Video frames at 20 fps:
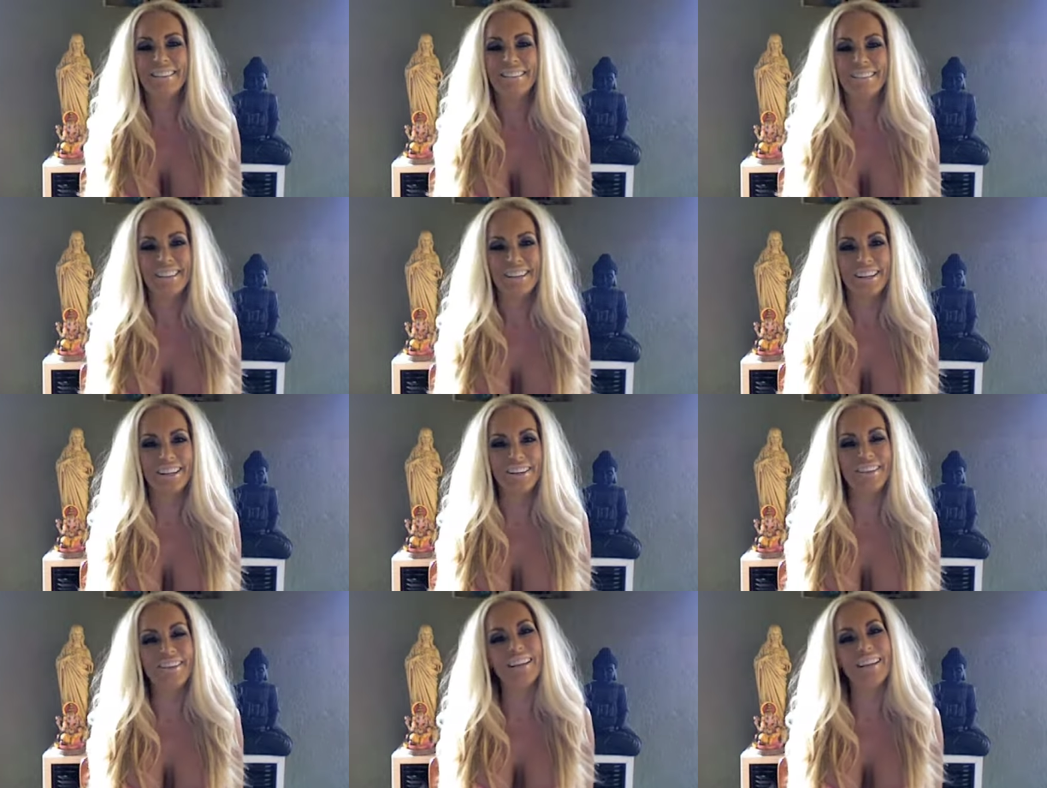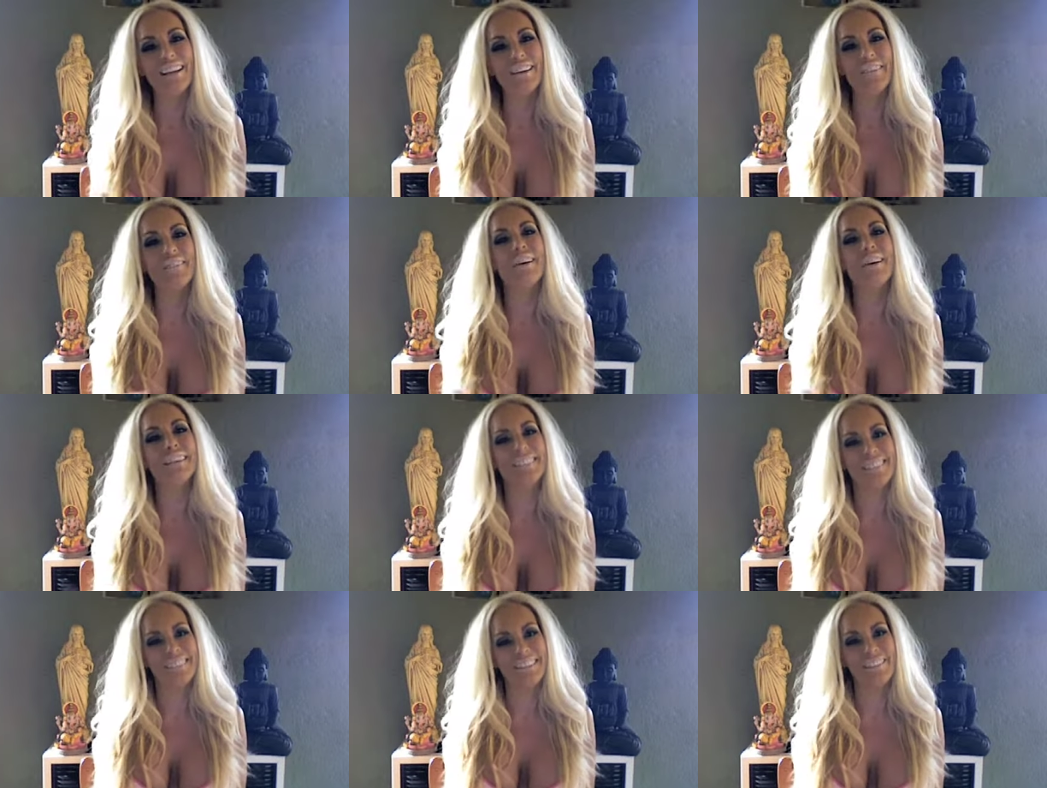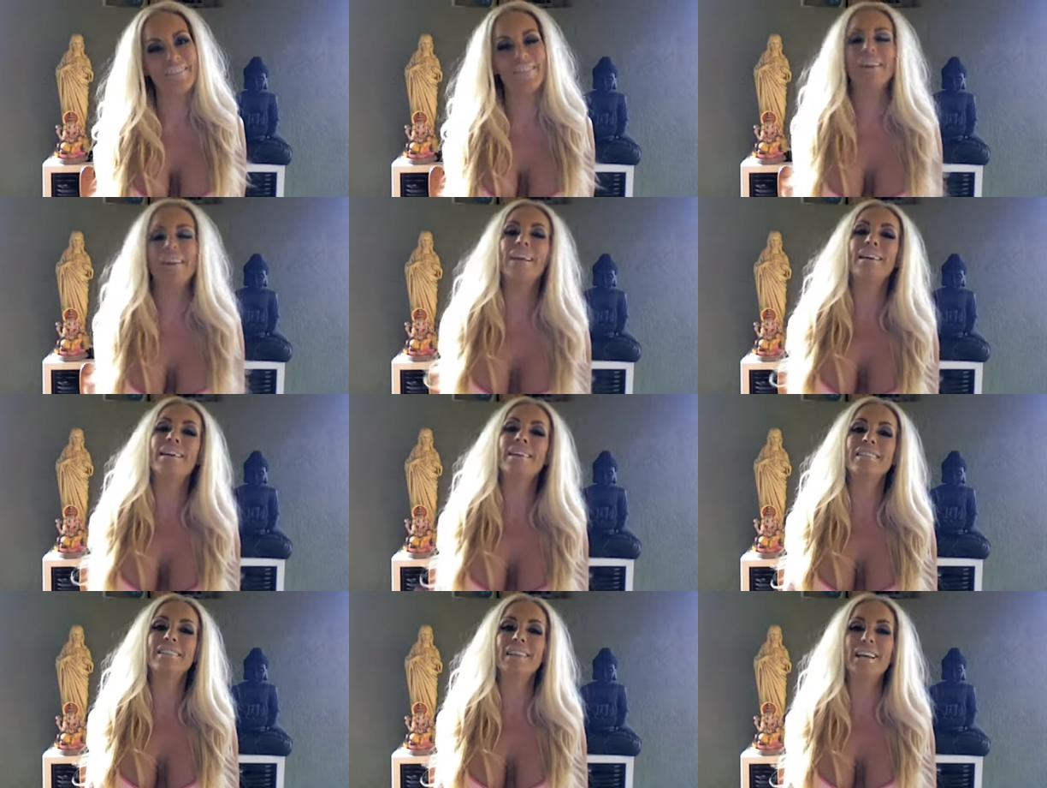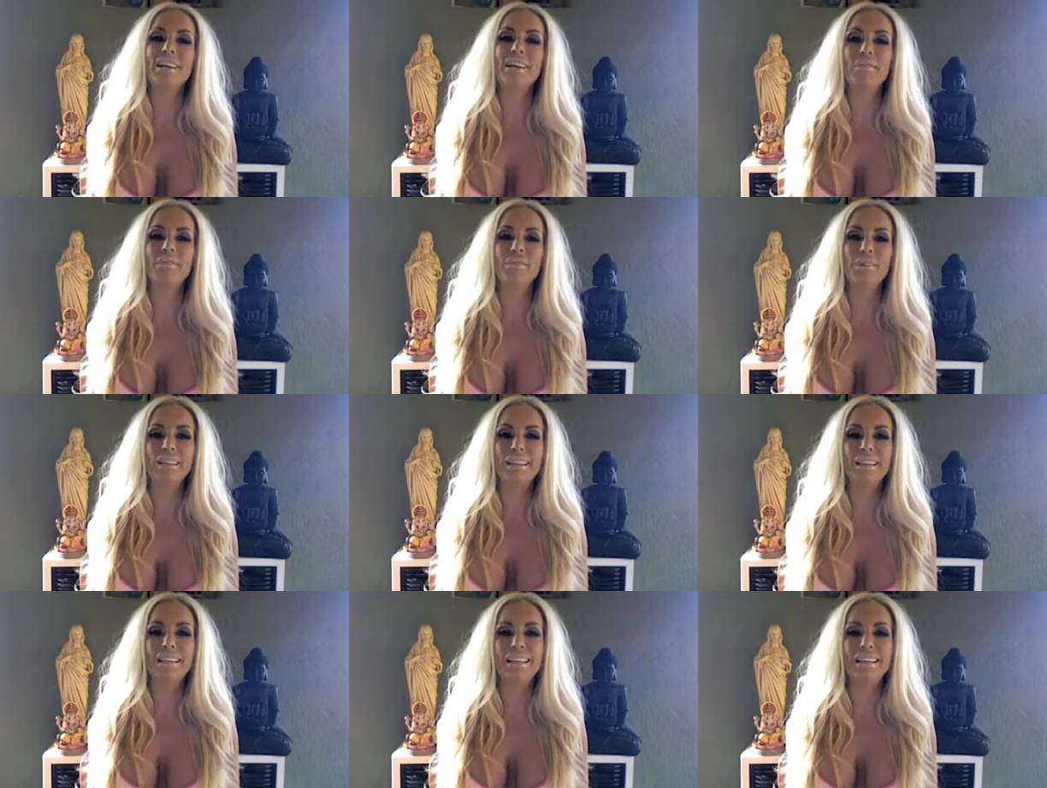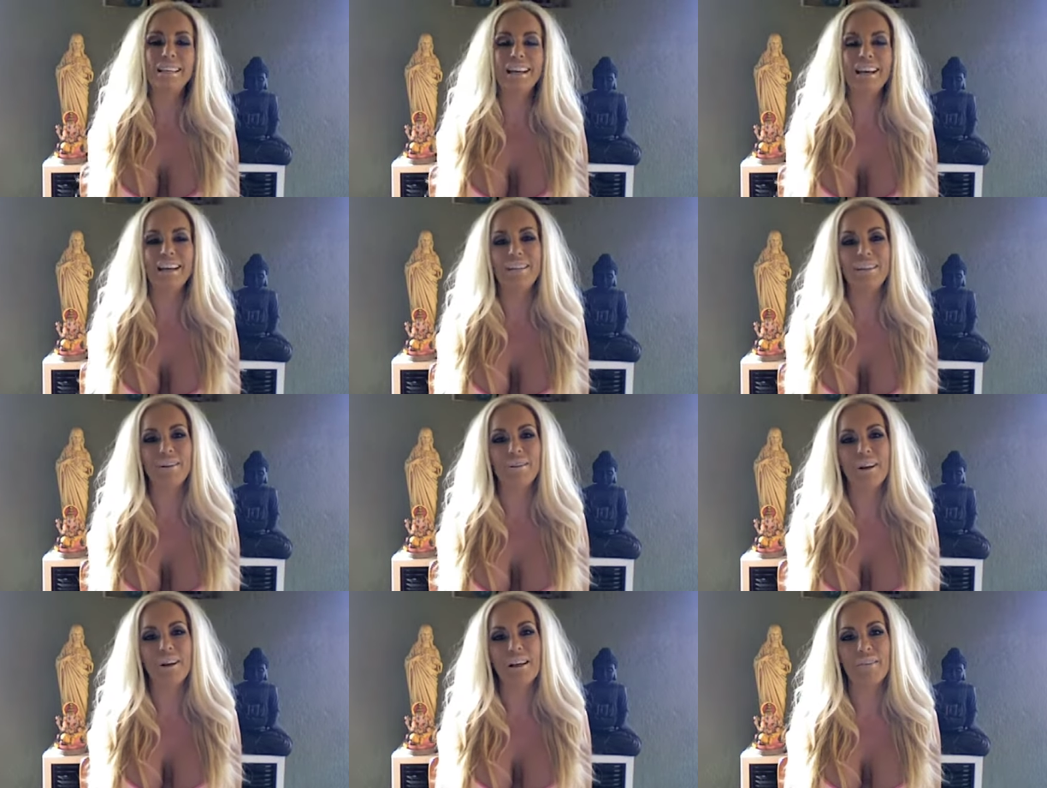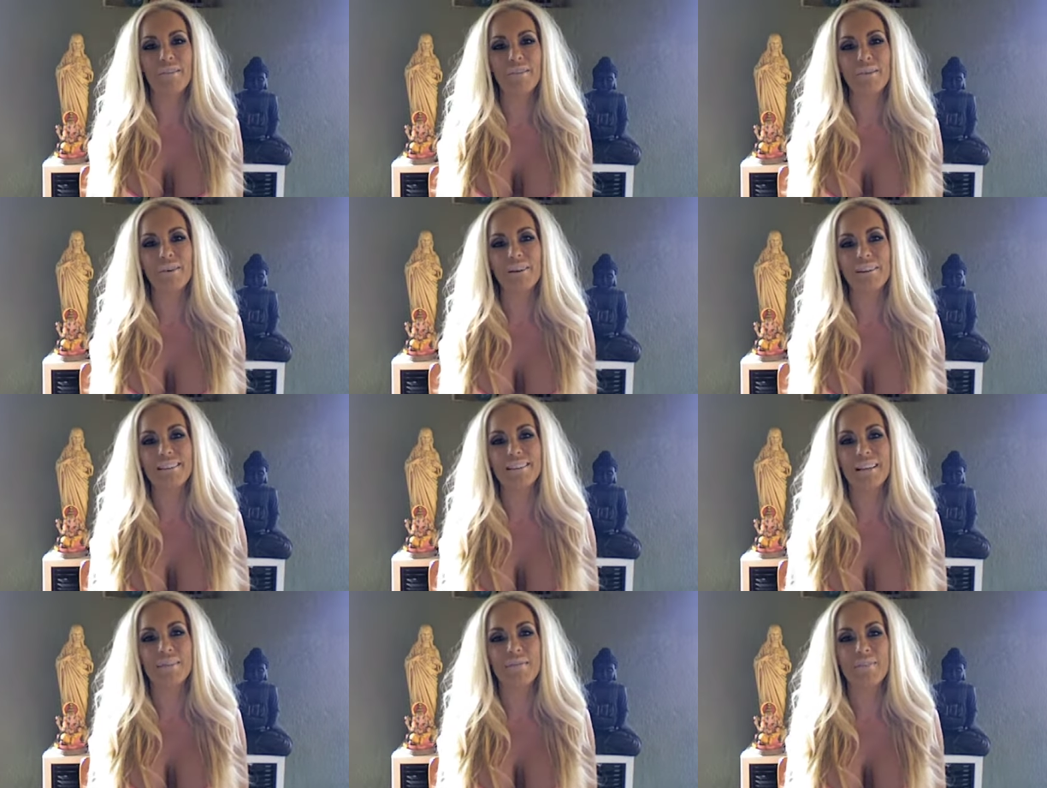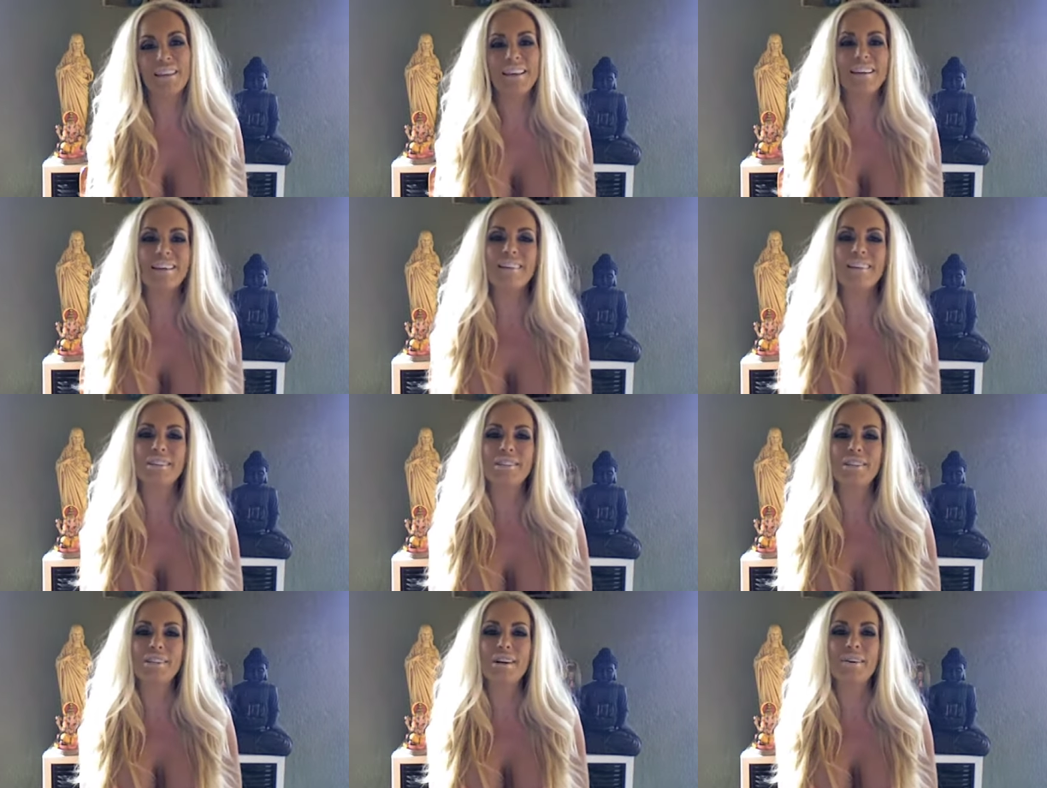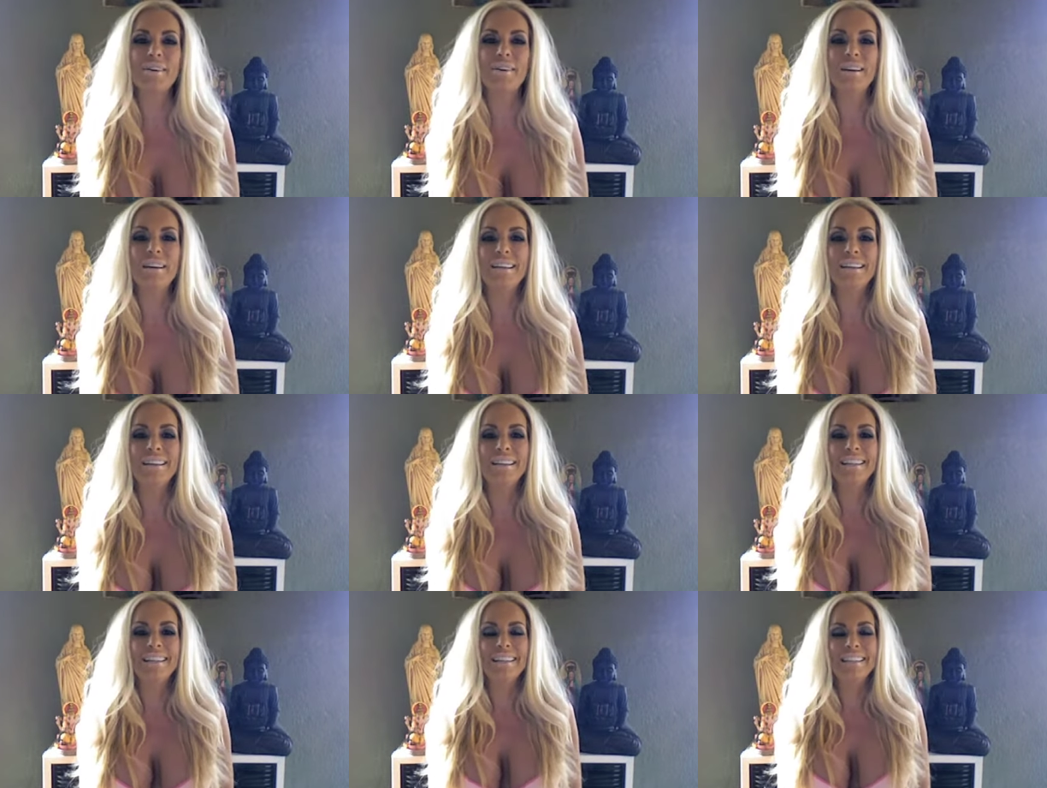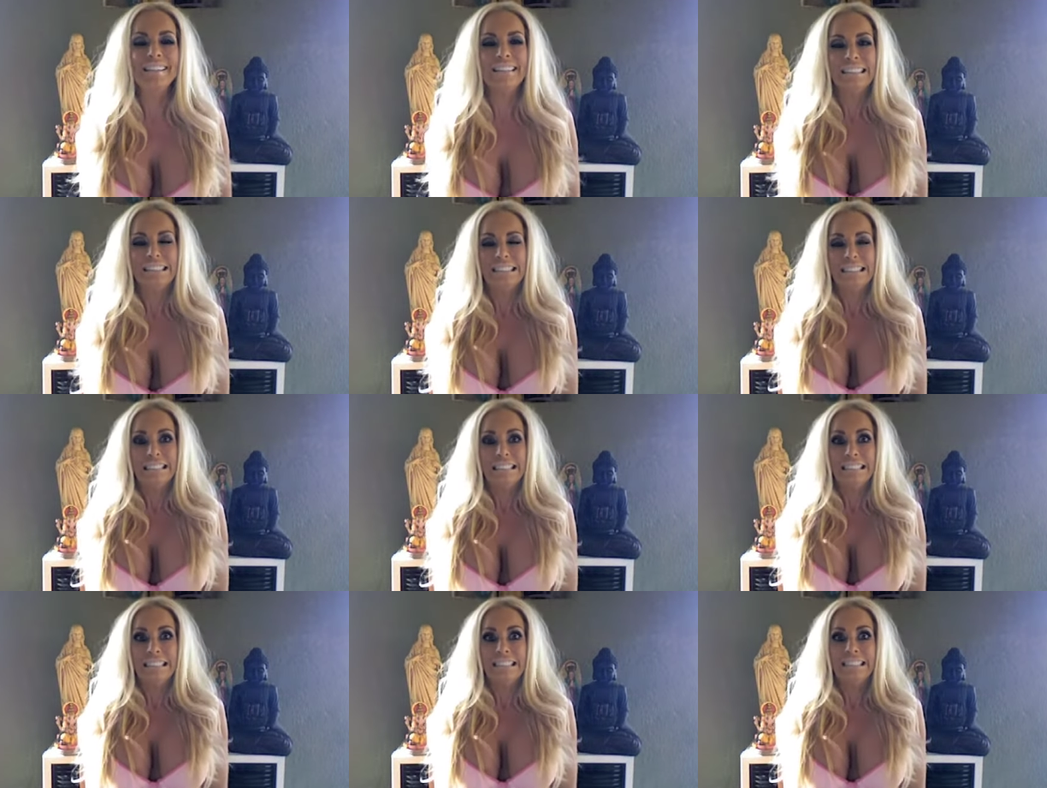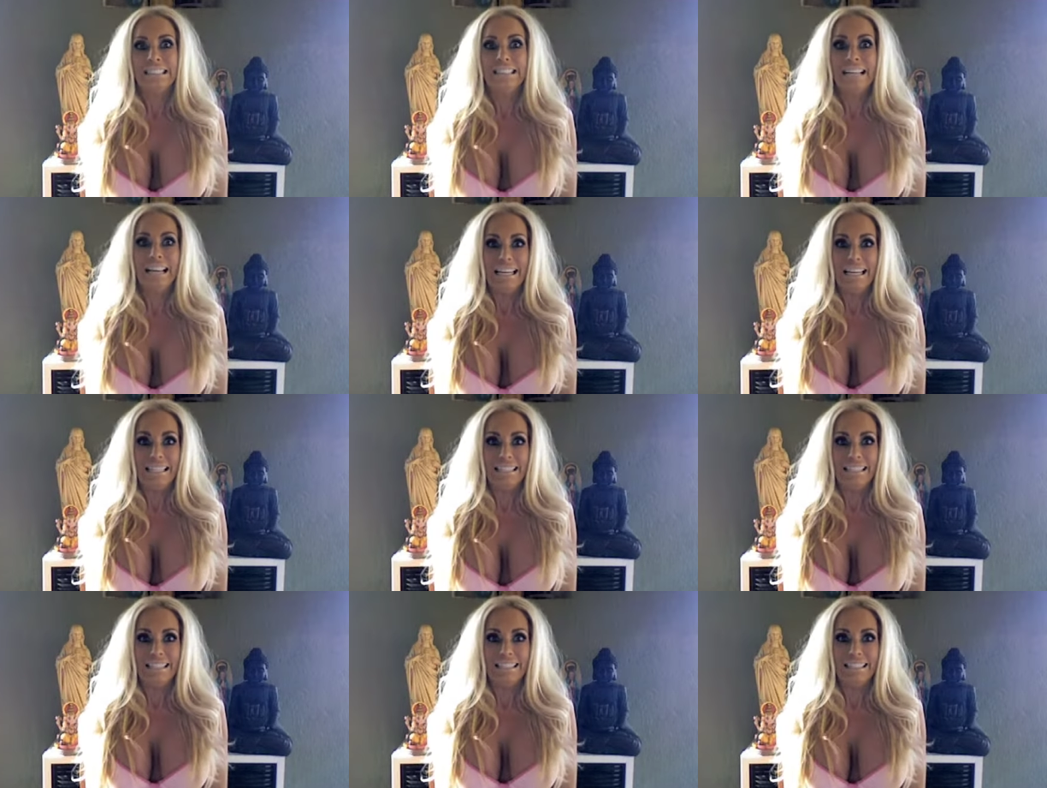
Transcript: so it was different because I really, I don't ever wear the same thing on the show yet.